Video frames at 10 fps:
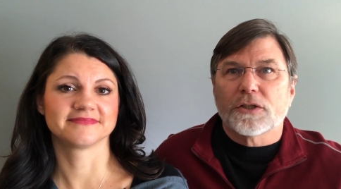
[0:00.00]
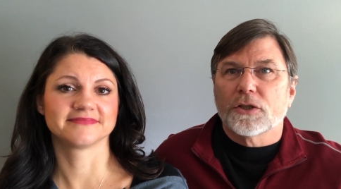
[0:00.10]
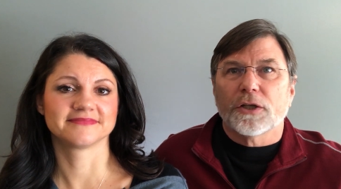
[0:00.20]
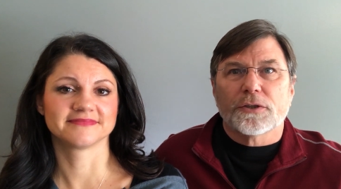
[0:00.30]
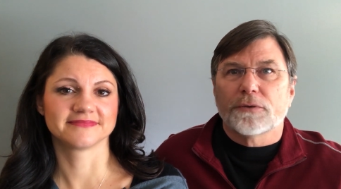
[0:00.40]
Speaker 1: That's
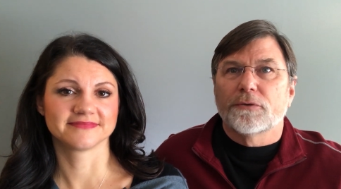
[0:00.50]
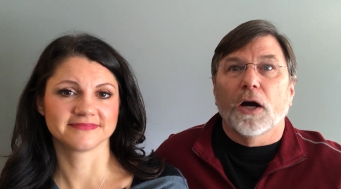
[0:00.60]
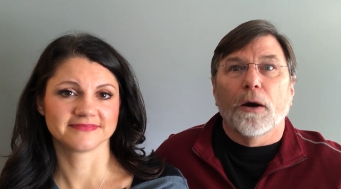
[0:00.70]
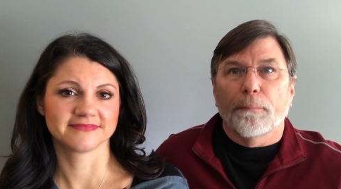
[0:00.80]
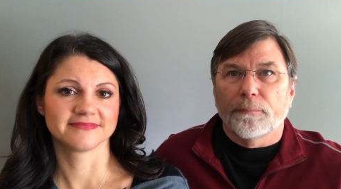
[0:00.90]
just
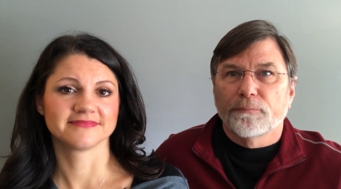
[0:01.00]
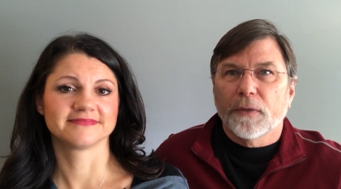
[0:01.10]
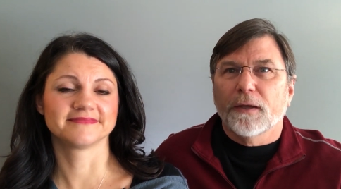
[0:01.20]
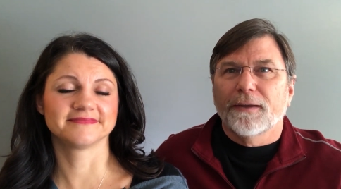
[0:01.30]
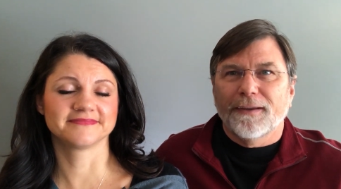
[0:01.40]
dumb.
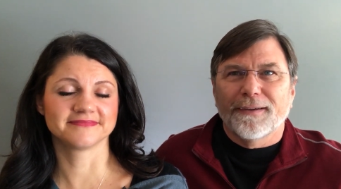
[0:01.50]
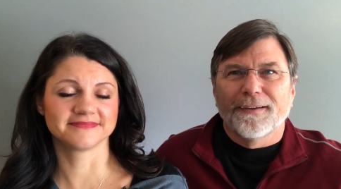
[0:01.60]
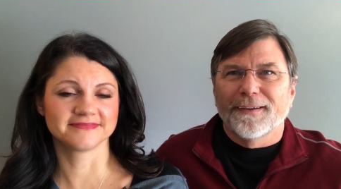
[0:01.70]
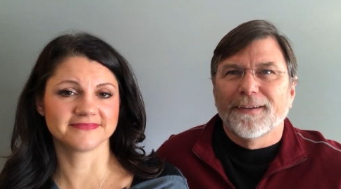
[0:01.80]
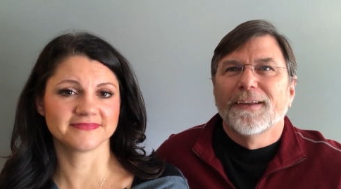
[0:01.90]

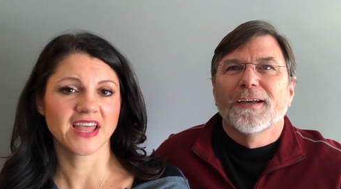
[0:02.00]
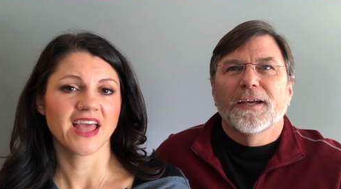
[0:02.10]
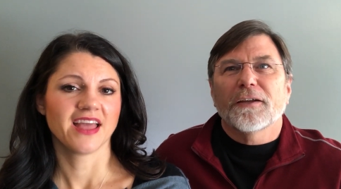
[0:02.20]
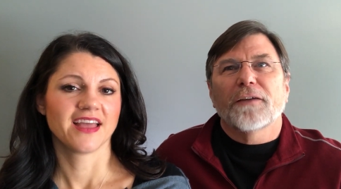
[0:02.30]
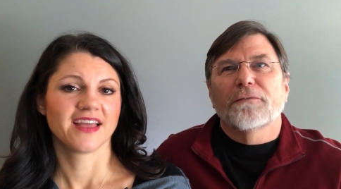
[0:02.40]
Mm-hmm.
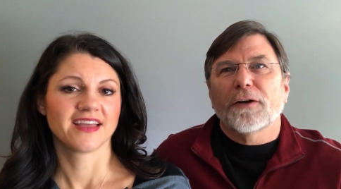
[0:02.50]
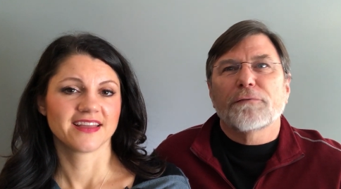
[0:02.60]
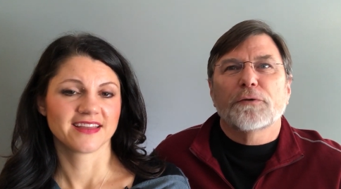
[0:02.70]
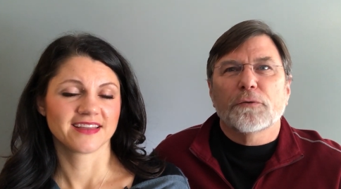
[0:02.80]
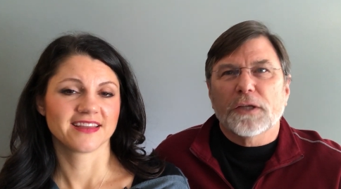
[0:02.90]
Very
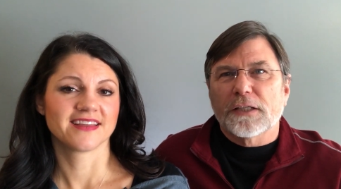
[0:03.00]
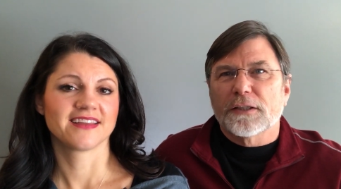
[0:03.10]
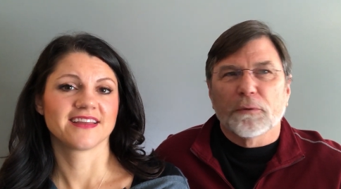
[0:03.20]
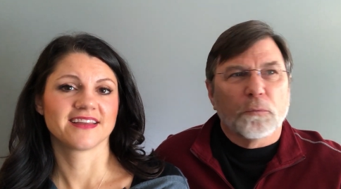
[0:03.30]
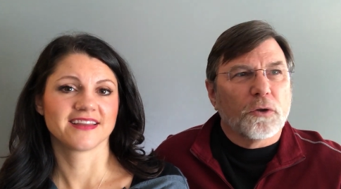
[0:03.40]
few things
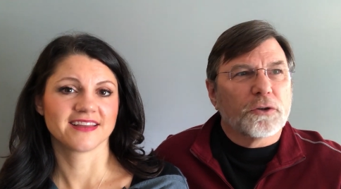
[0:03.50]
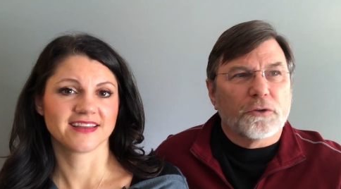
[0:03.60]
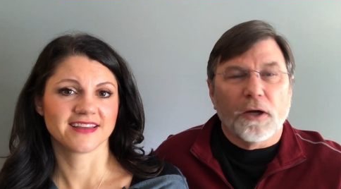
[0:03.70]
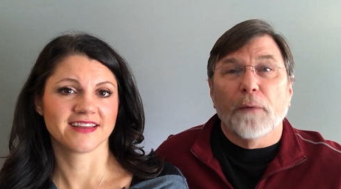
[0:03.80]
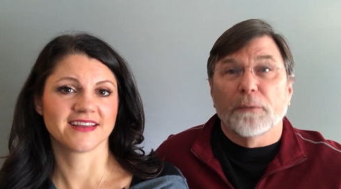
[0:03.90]
in the world are
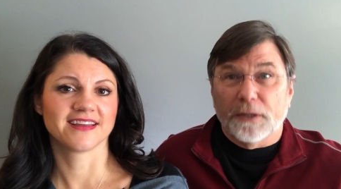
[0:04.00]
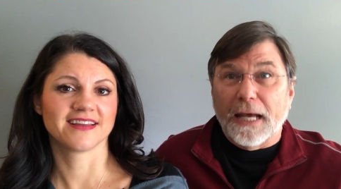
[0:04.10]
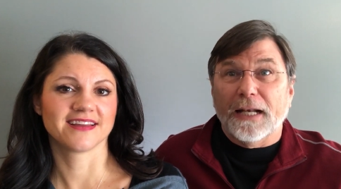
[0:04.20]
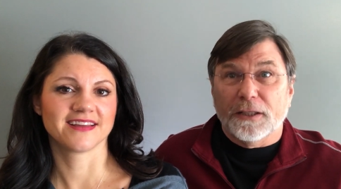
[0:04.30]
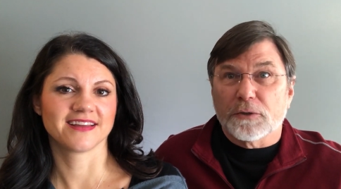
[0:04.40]
dumb, but
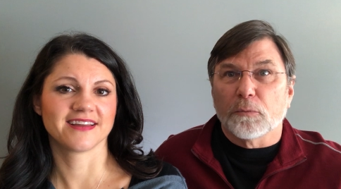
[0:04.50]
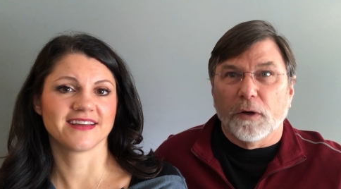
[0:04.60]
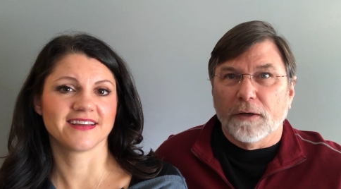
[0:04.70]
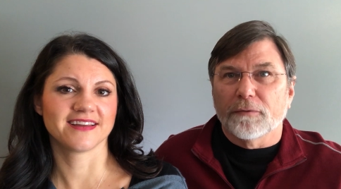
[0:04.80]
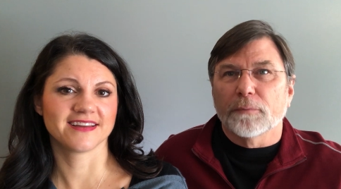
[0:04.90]
that is
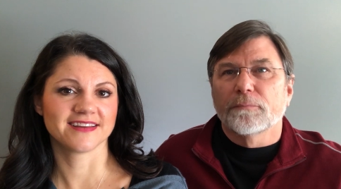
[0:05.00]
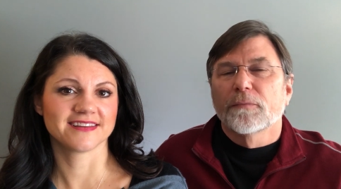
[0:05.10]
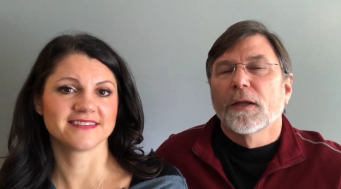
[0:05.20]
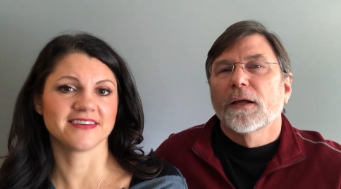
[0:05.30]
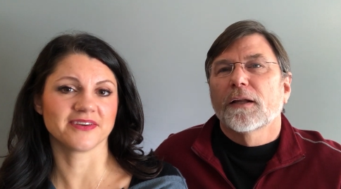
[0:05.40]
one of them.
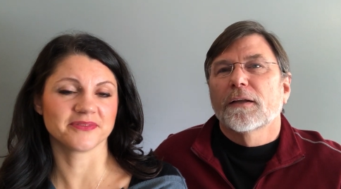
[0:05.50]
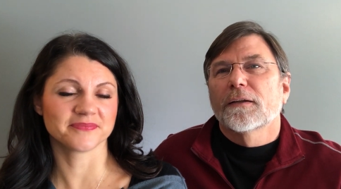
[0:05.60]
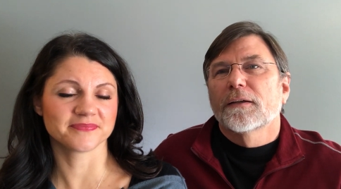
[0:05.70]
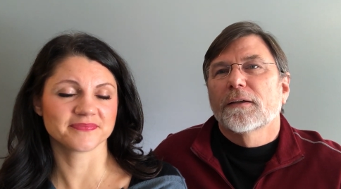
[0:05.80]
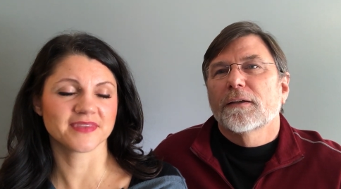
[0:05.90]
Speaker 2: Yeah.
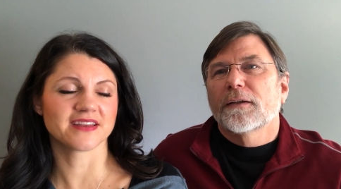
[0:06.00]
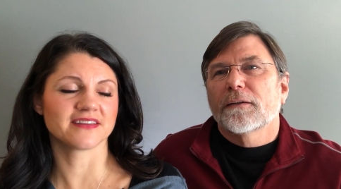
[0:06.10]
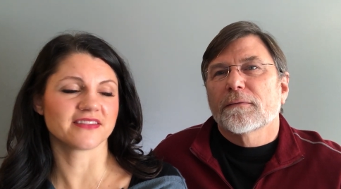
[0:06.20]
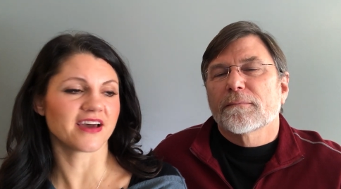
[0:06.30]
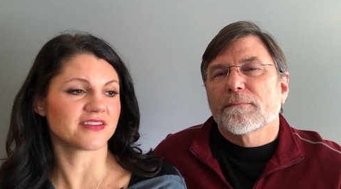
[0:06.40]
And a
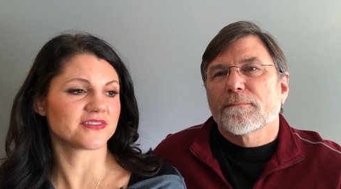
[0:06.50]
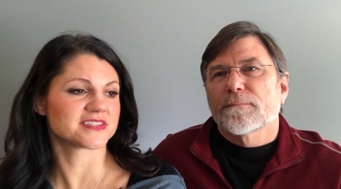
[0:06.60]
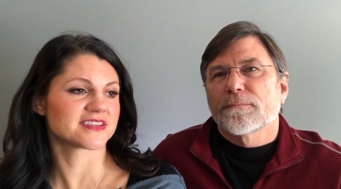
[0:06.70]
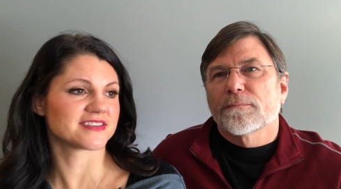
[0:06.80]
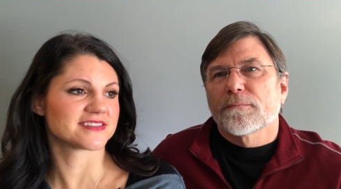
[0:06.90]
lot of us
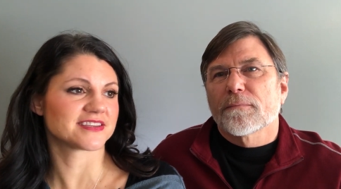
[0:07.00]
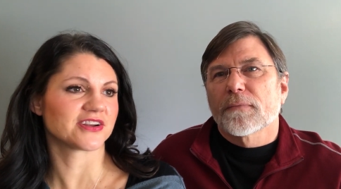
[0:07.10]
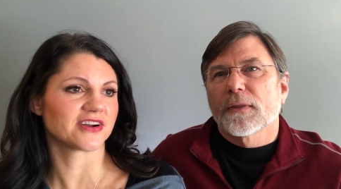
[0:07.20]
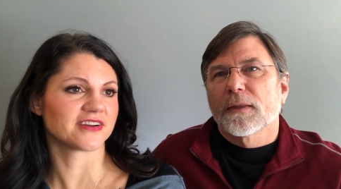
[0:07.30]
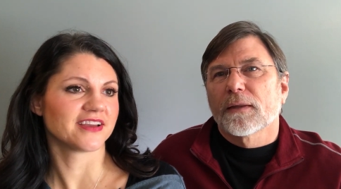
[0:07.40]

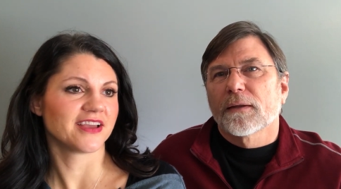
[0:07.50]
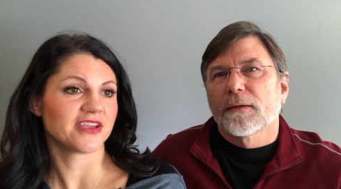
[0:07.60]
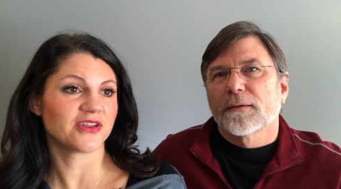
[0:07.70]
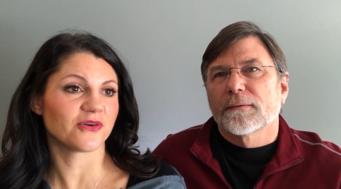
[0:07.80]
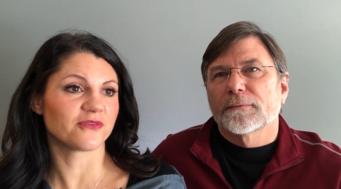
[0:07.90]
consider,
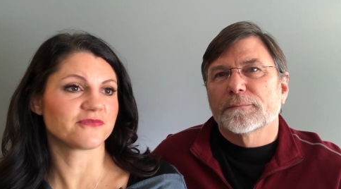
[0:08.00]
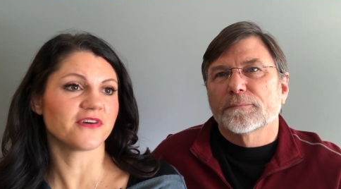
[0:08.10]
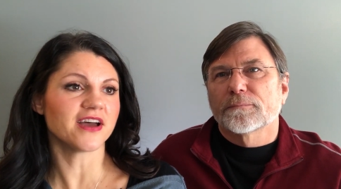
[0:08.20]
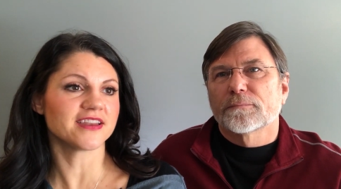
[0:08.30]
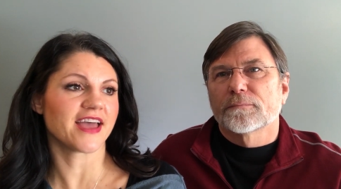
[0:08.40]
you know,
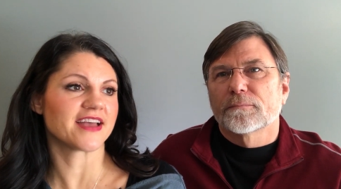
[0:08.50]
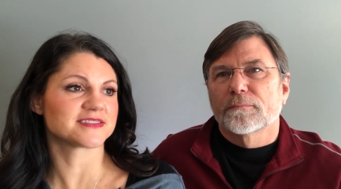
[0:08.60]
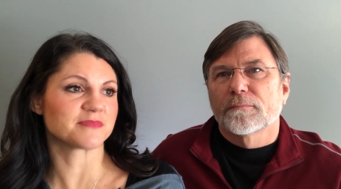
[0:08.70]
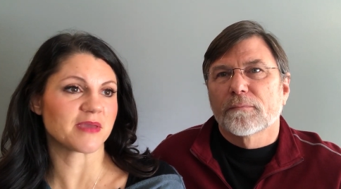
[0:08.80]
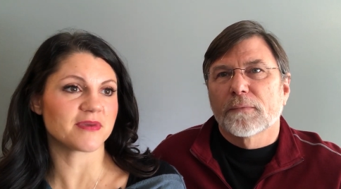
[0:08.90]
fun
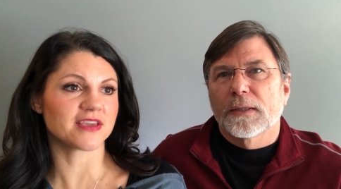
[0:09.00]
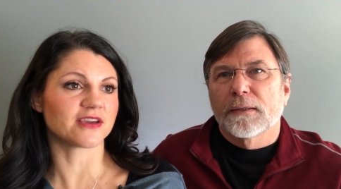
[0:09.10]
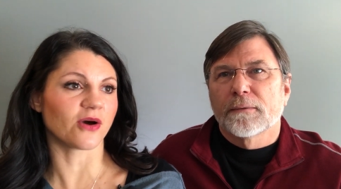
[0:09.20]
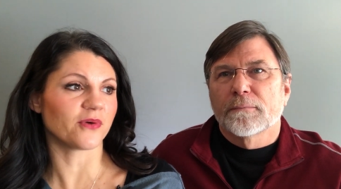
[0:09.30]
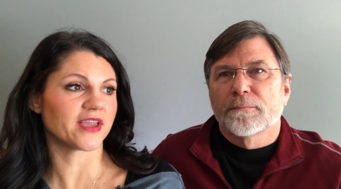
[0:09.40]
as maybe
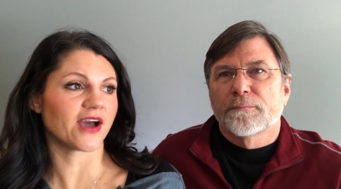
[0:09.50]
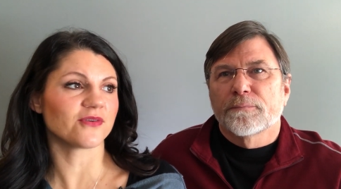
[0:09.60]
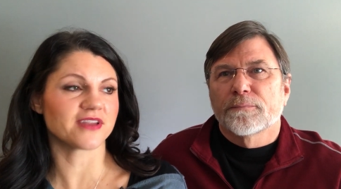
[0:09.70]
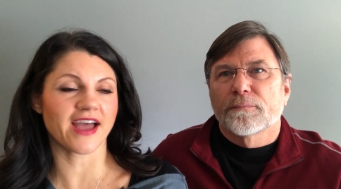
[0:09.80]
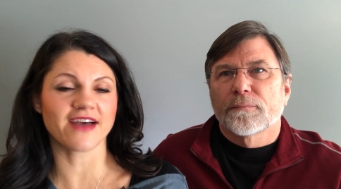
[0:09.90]
going
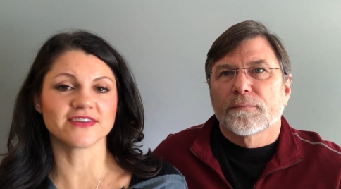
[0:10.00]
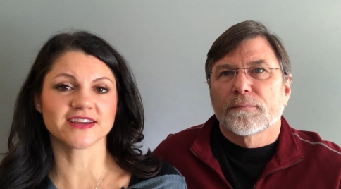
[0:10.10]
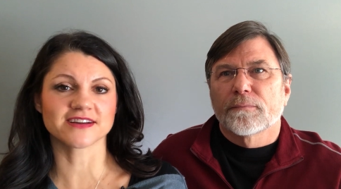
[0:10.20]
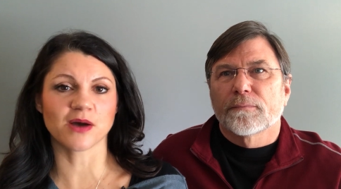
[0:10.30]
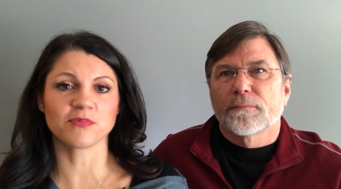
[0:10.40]
out and having
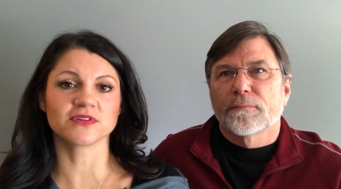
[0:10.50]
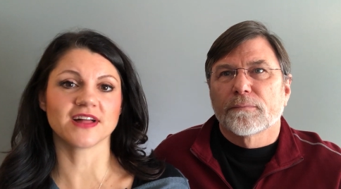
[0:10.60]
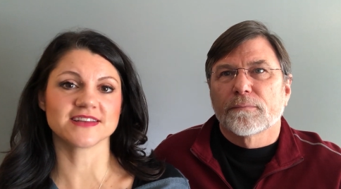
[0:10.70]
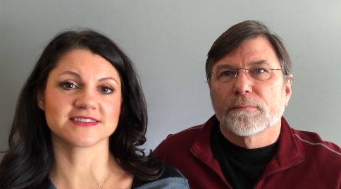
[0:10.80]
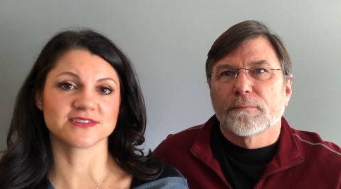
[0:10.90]
a couple
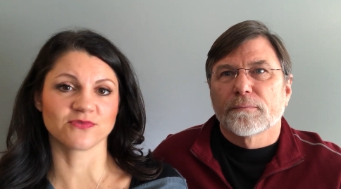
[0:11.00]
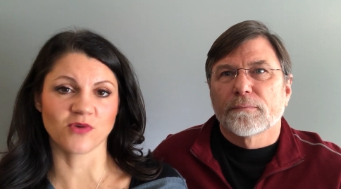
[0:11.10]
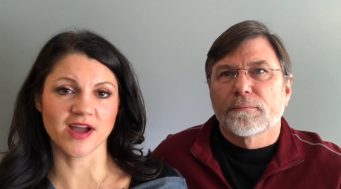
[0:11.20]
glasses of